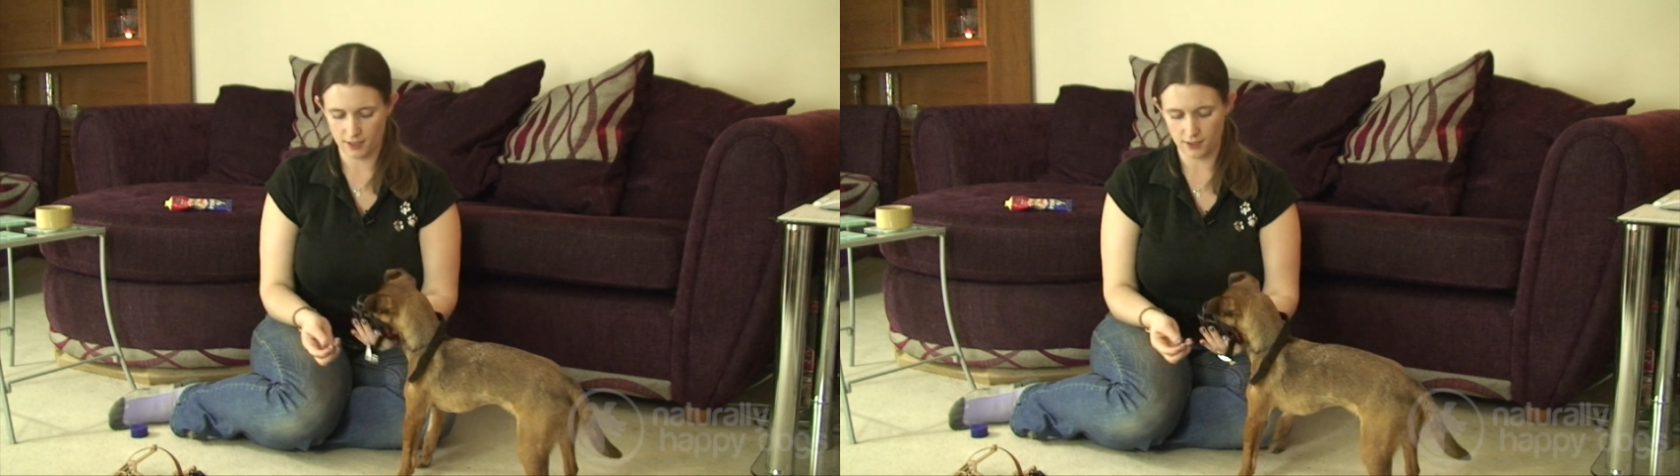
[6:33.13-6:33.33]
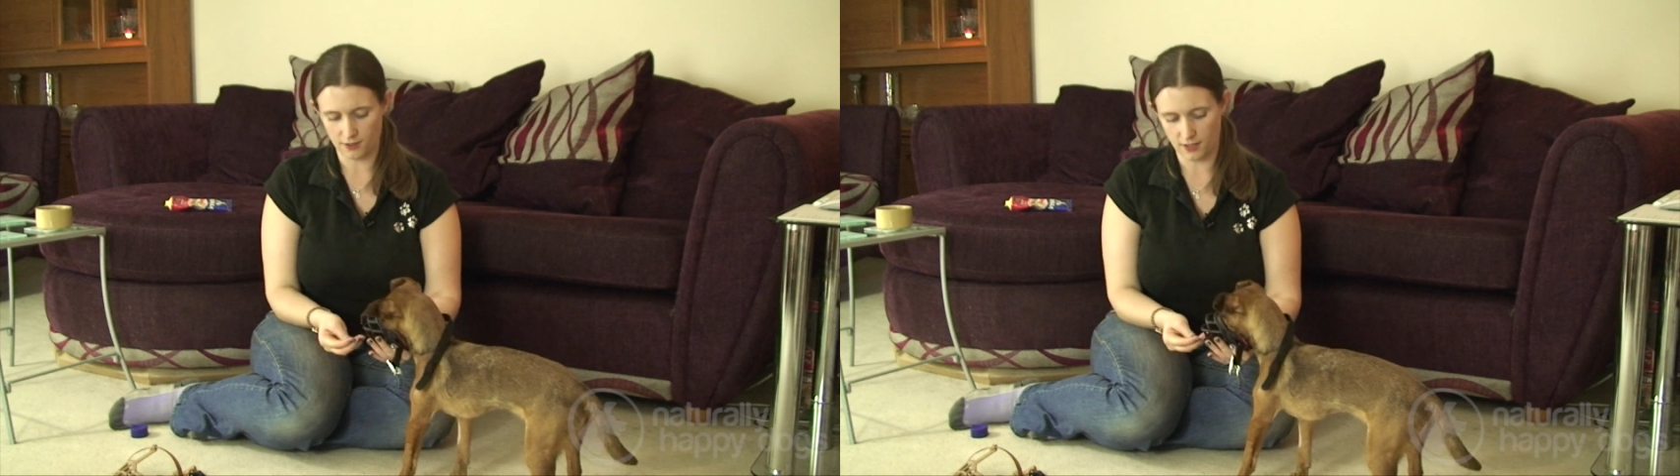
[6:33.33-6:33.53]

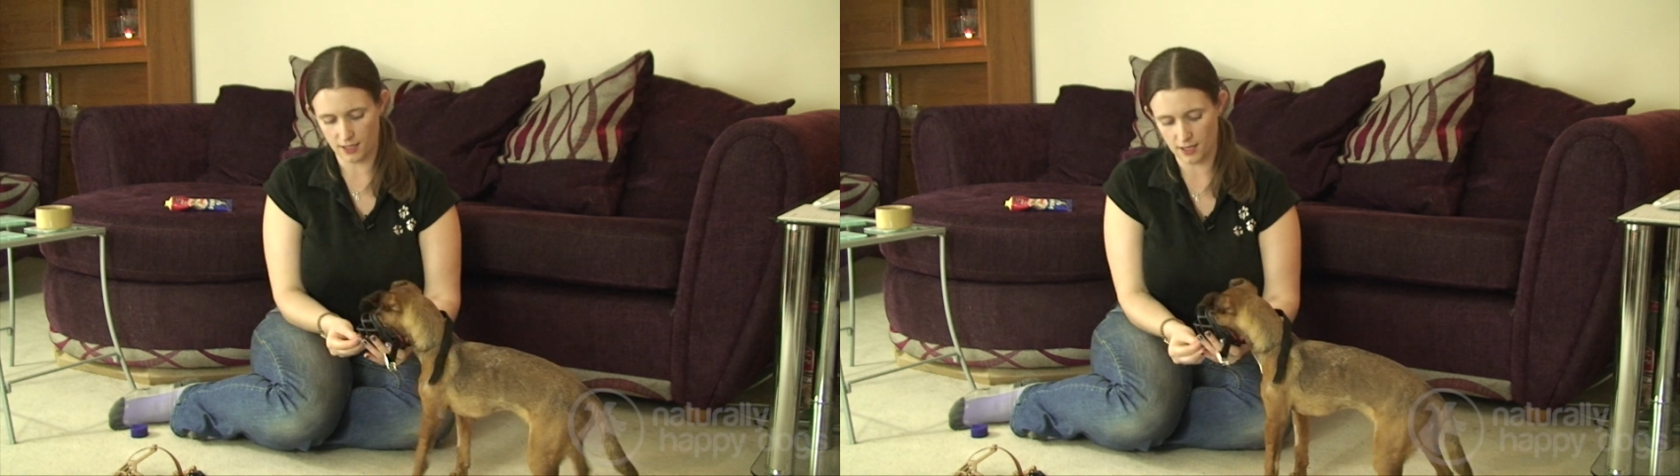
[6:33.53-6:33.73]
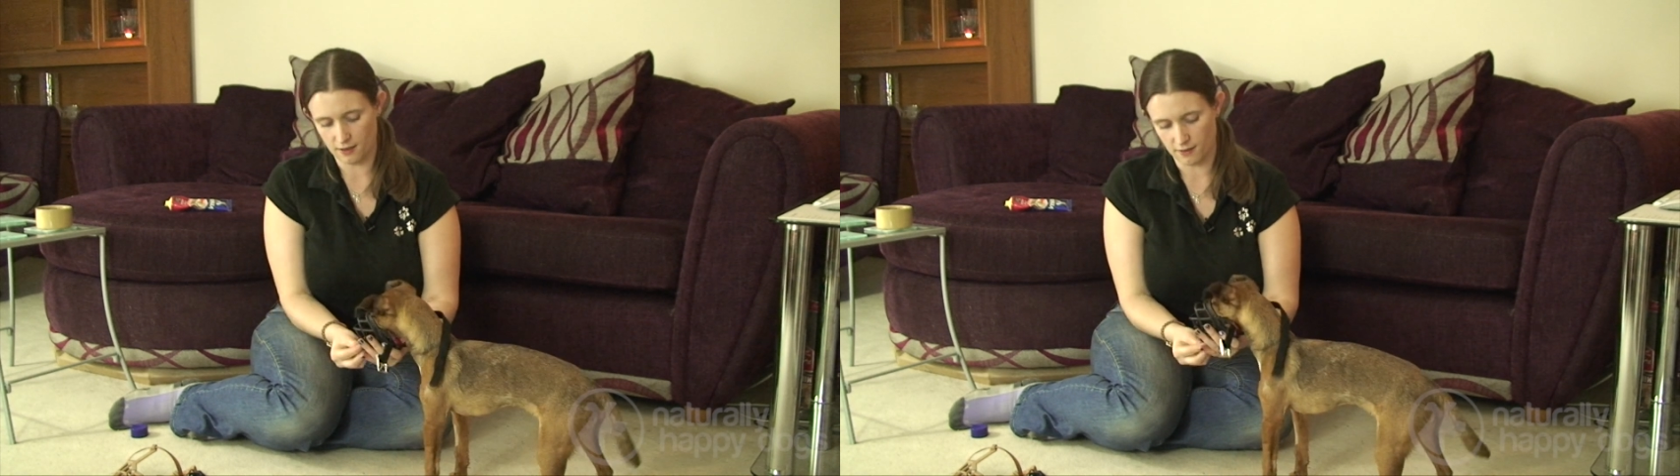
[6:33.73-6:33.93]
Good
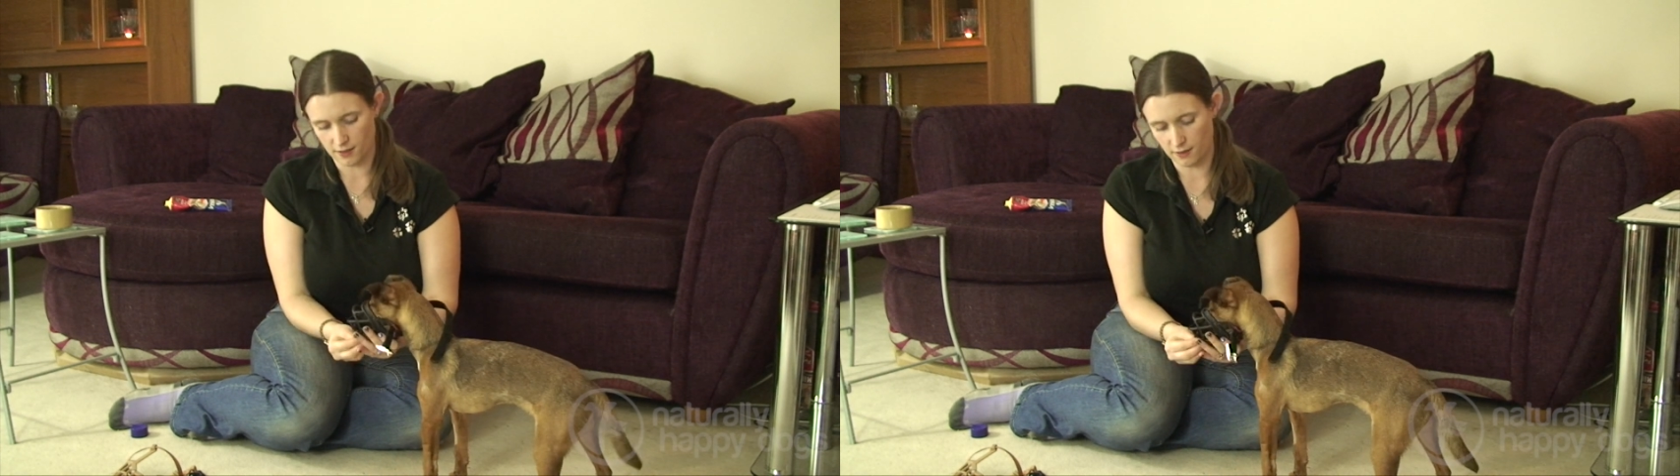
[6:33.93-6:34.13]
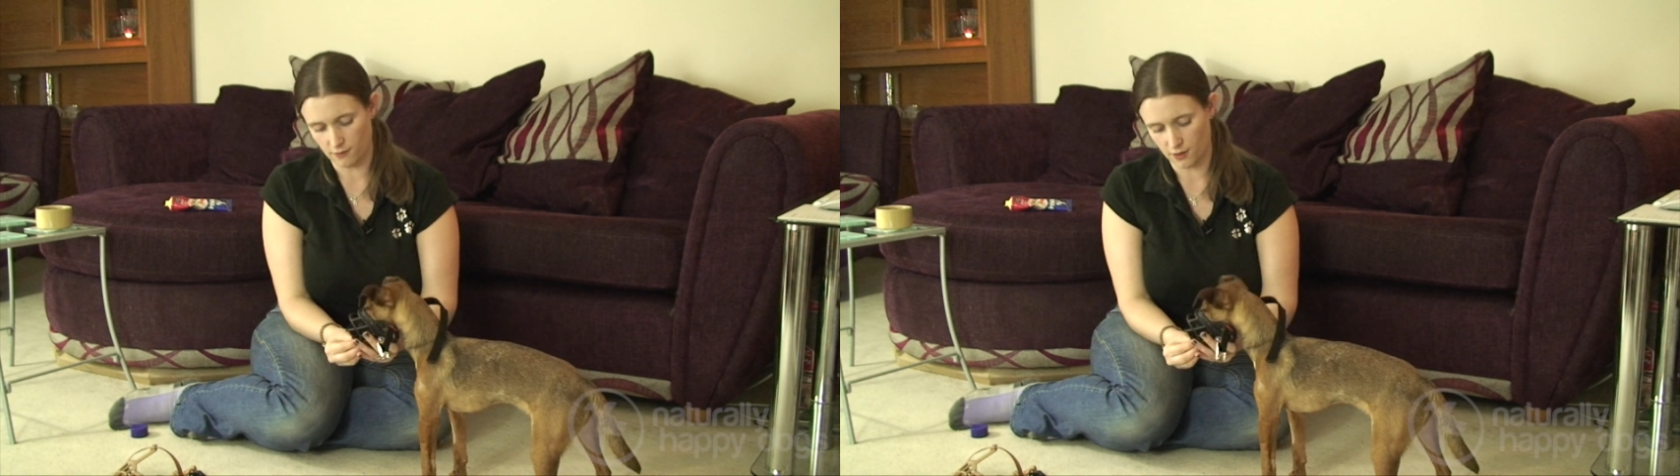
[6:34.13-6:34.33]
girl,
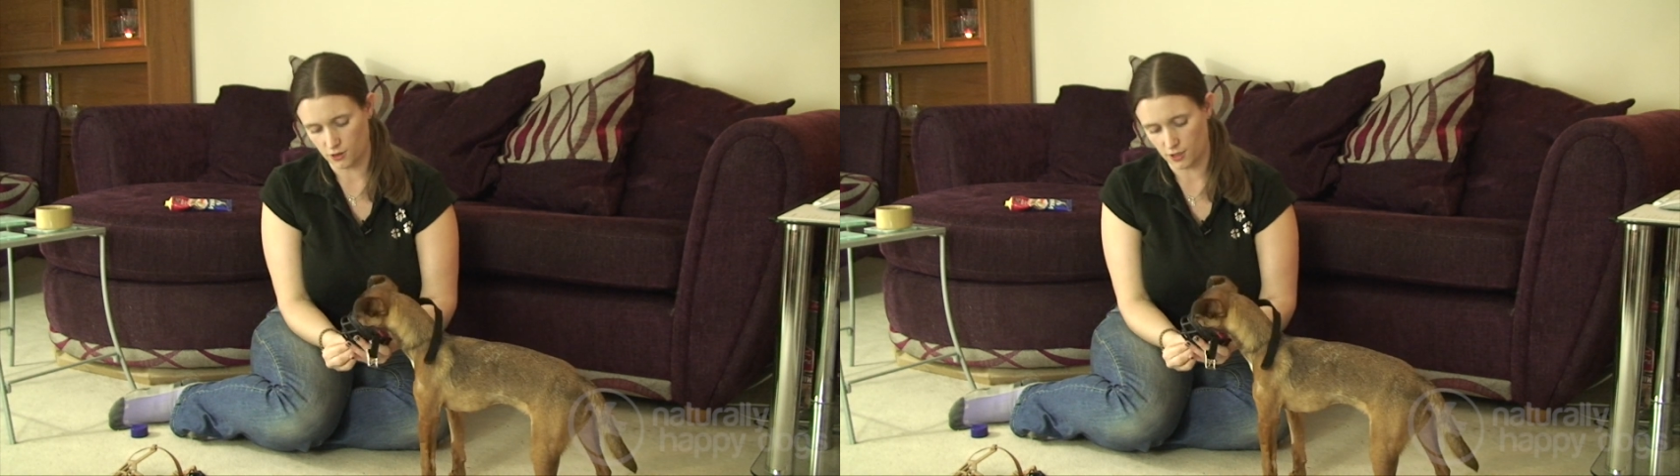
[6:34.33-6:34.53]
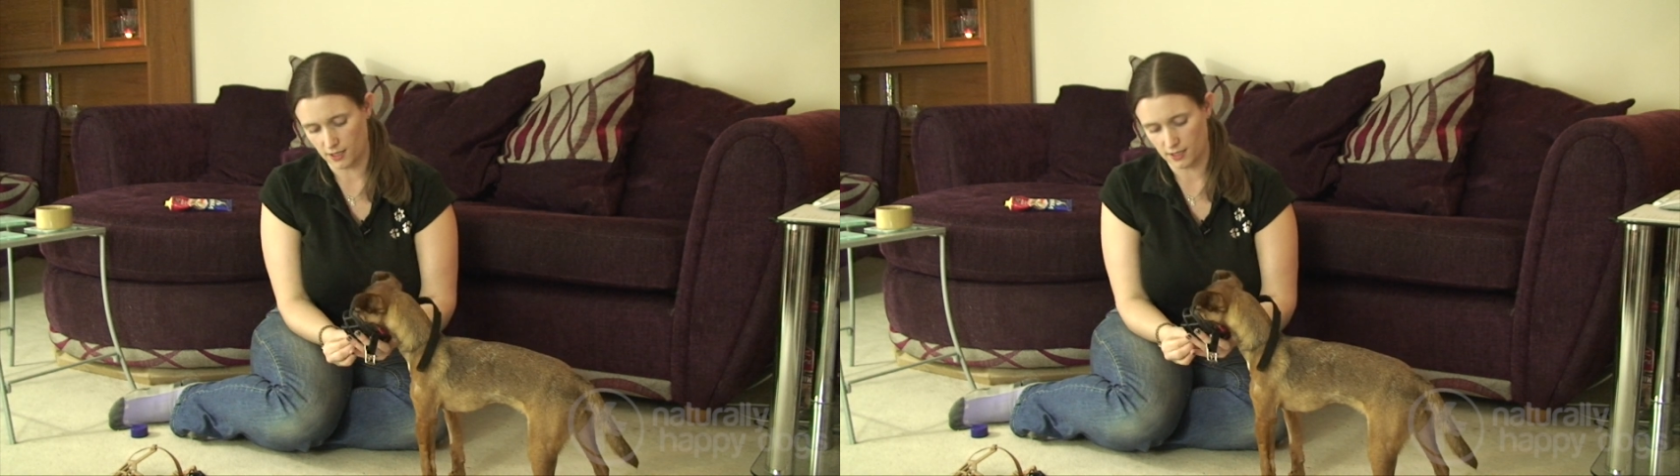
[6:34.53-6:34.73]
and give her the
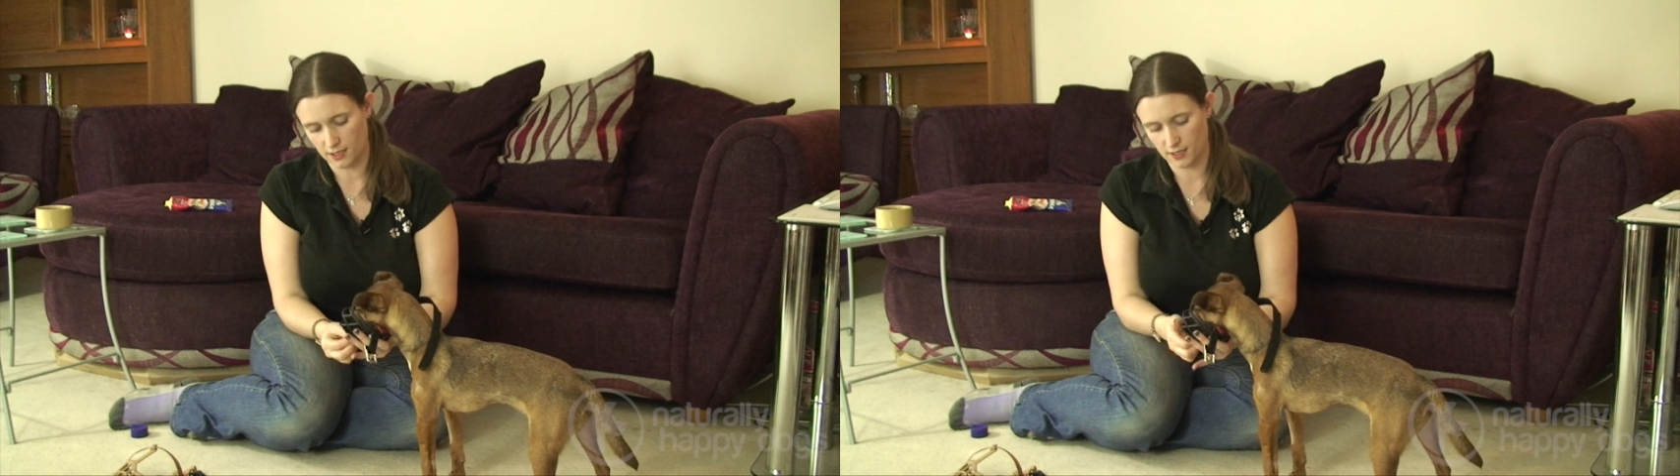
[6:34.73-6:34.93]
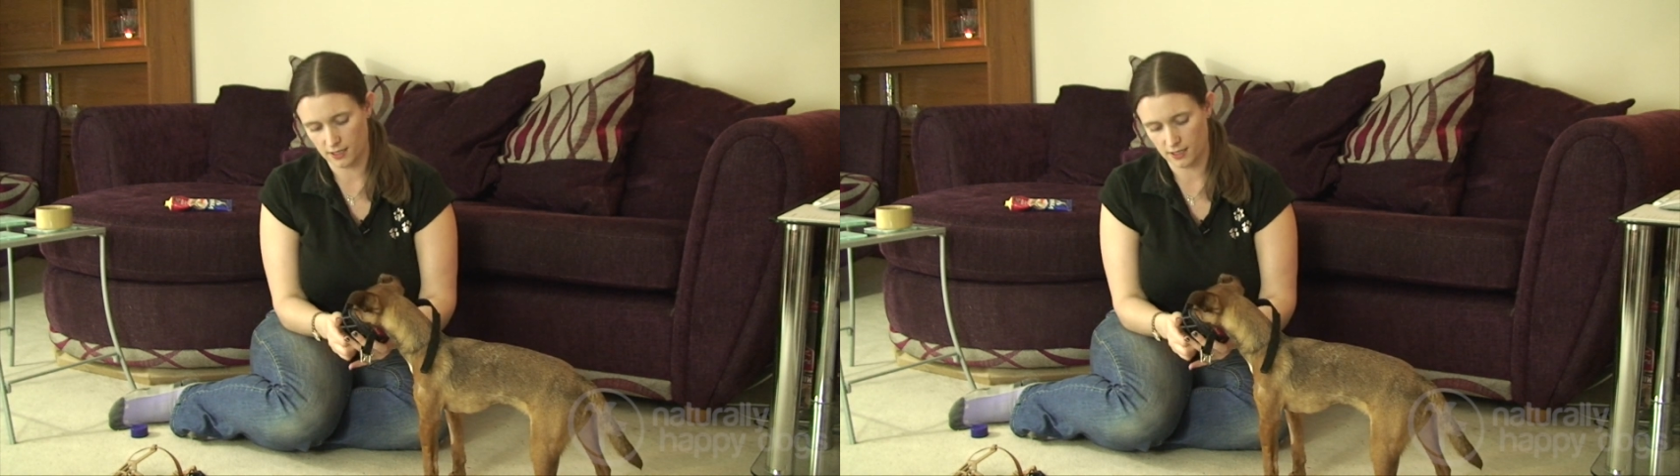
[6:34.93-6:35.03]
treat.